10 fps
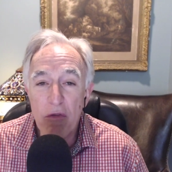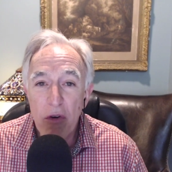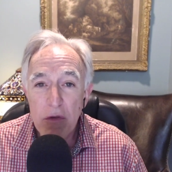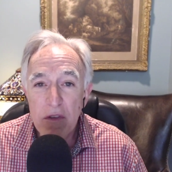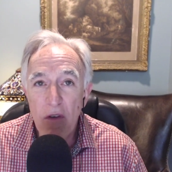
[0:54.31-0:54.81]

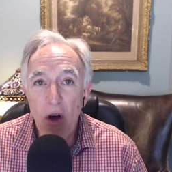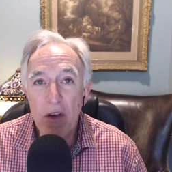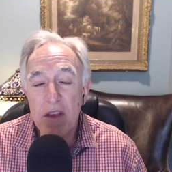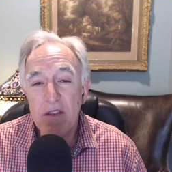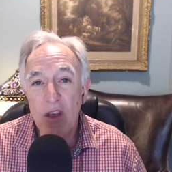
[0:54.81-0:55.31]
First of all
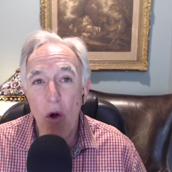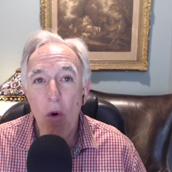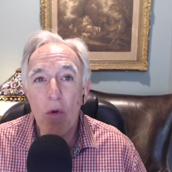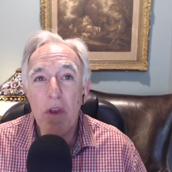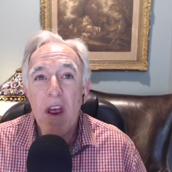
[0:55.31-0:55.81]
is the
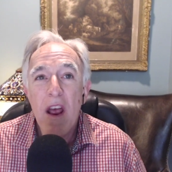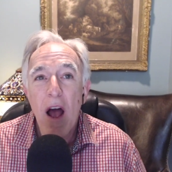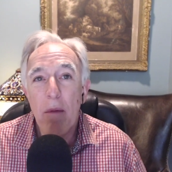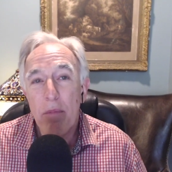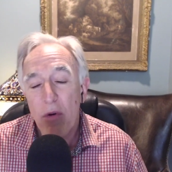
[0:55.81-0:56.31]
old
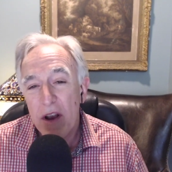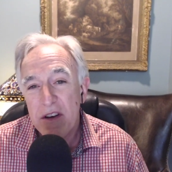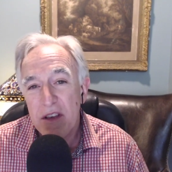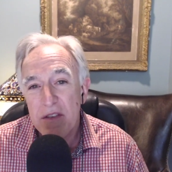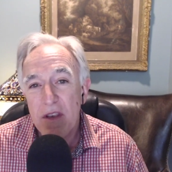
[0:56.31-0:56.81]

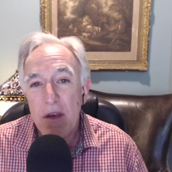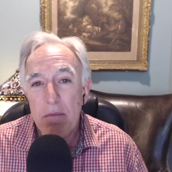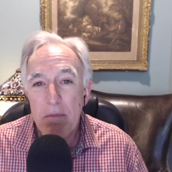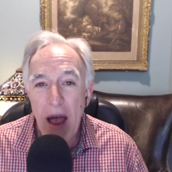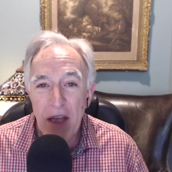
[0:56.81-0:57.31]
Apprentice
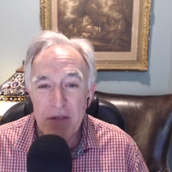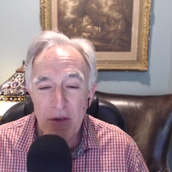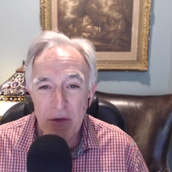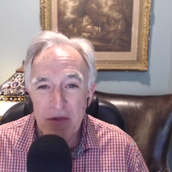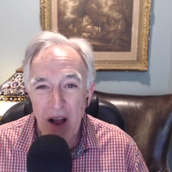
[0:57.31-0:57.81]

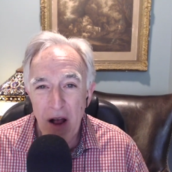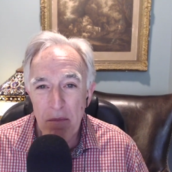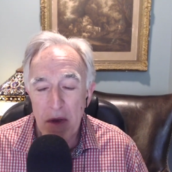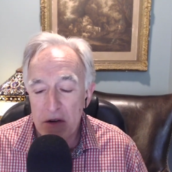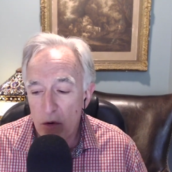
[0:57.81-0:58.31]
master style
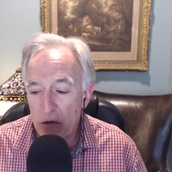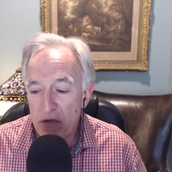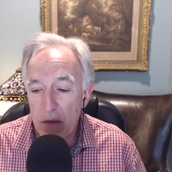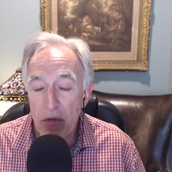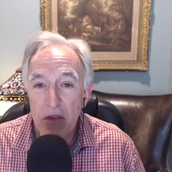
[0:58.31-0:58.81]
mentorship.